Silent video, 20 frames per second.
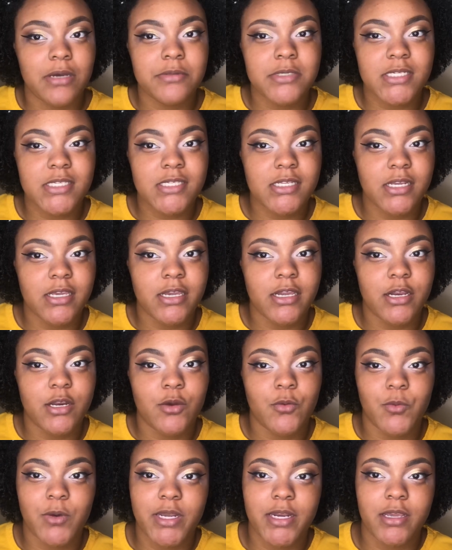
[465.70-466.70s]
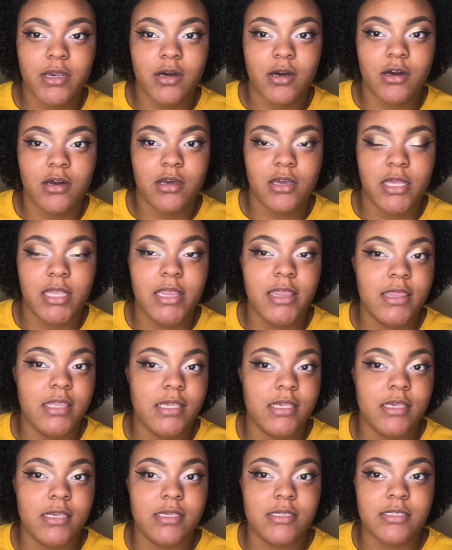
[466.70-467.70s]
just sitting here waiting on
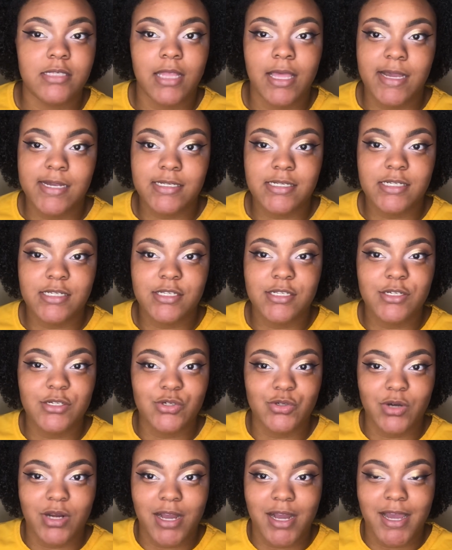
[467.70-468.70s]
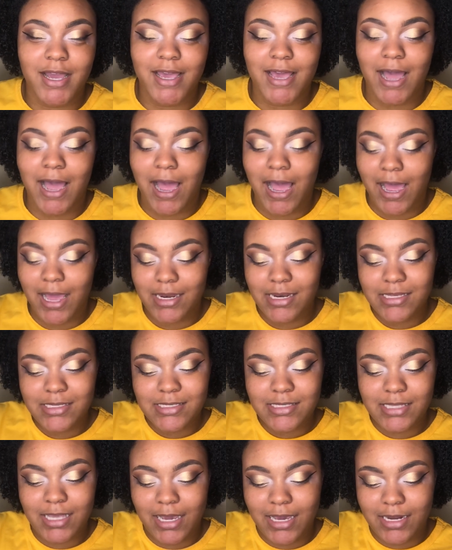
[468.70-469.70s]
these lashes to dry. I
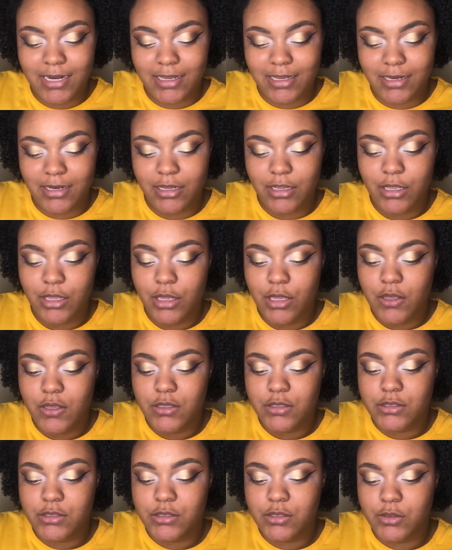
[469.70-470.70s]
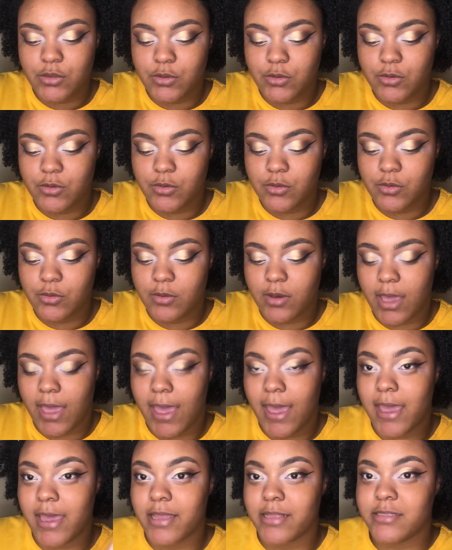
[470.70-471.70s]
decided to
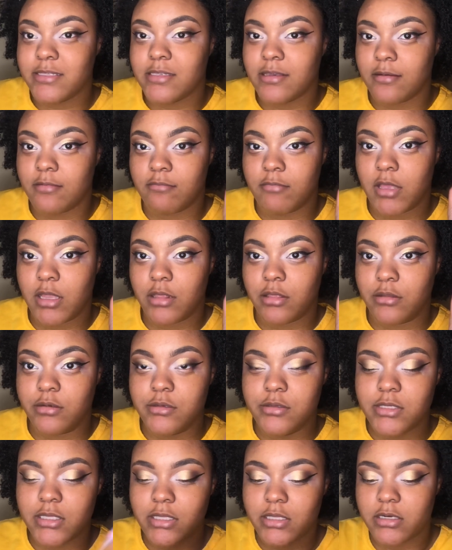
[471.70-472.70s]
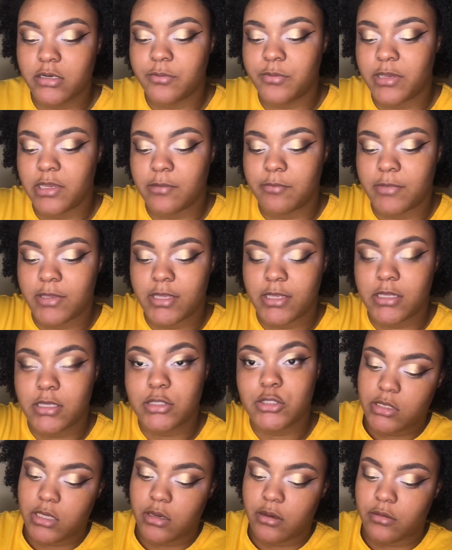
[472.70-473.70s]
add some loose glitter pigment.
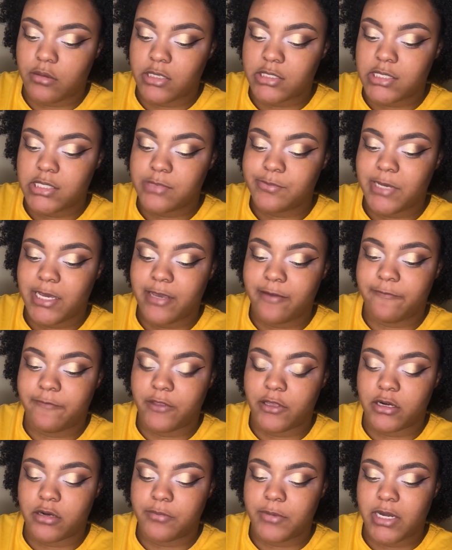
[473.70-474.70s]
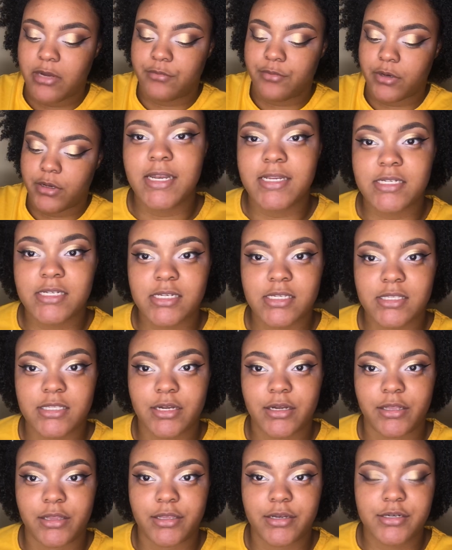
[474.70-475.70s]
So this is by Fluttered by Rub. It's just
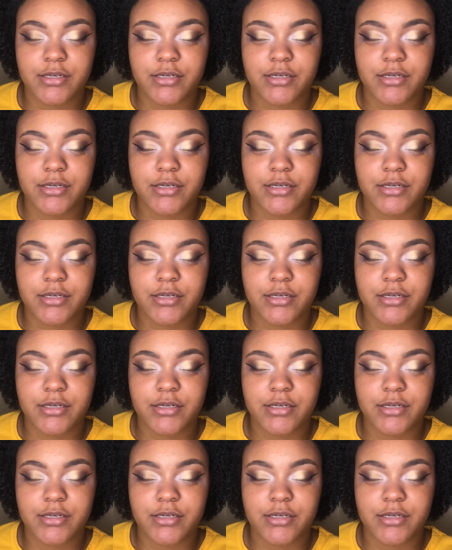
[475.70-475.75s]
their glitter